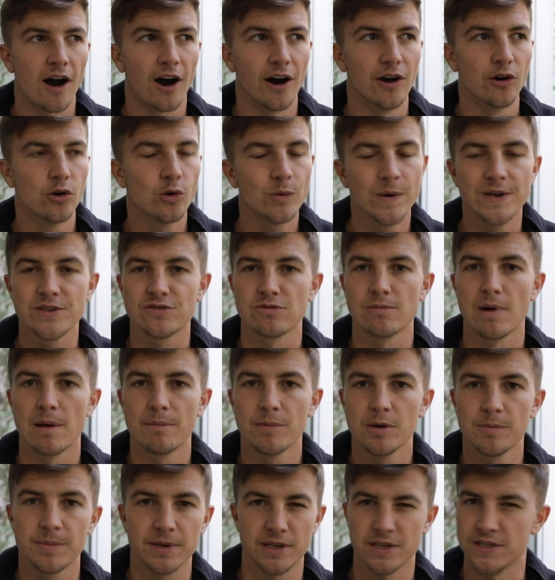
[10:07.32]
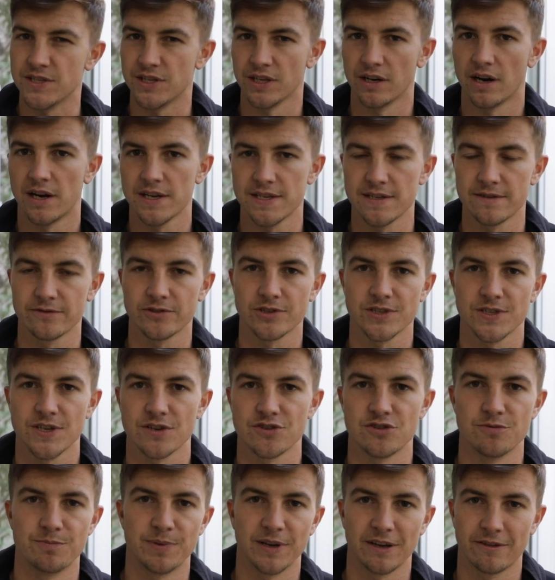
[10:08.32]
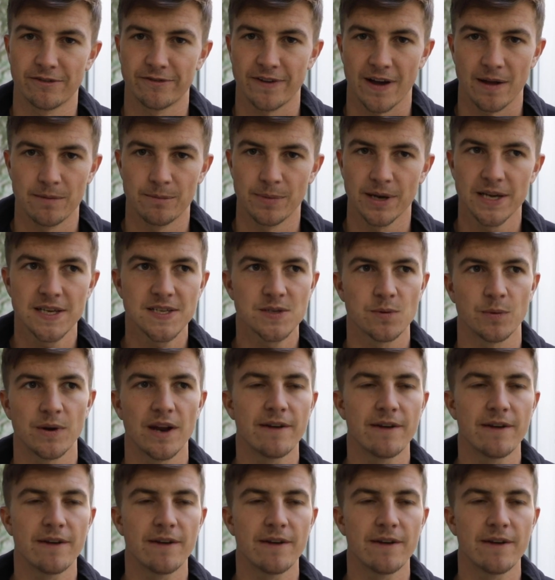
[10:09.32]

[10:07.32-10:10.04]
I always remember, because United have got such a big fan base,